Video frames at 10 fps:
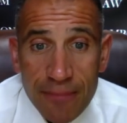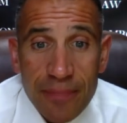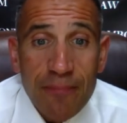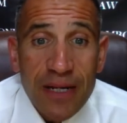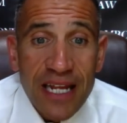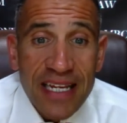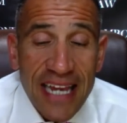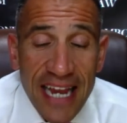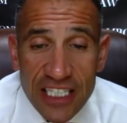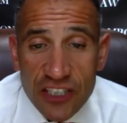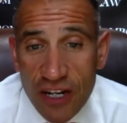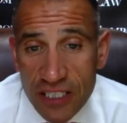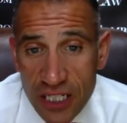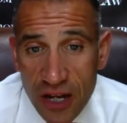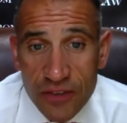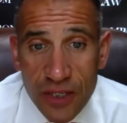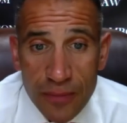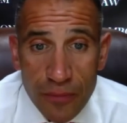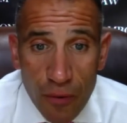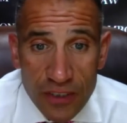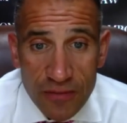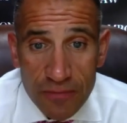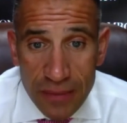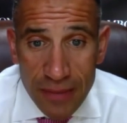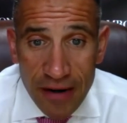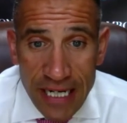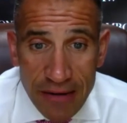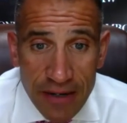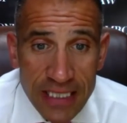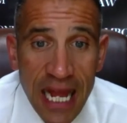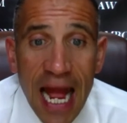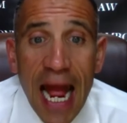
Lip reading: But I can't stress enough the importance of preliminary hearings